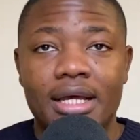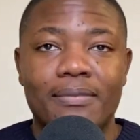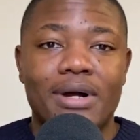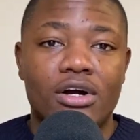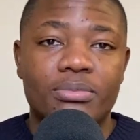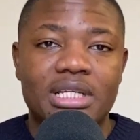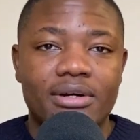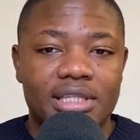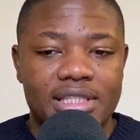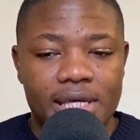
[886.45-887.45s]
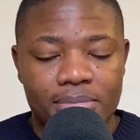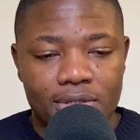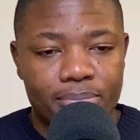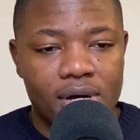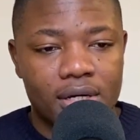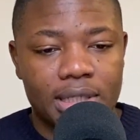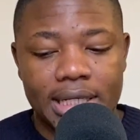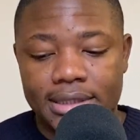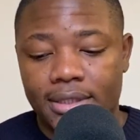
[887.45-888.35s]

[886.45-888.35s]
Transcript: My hometown is Kempton Park, right?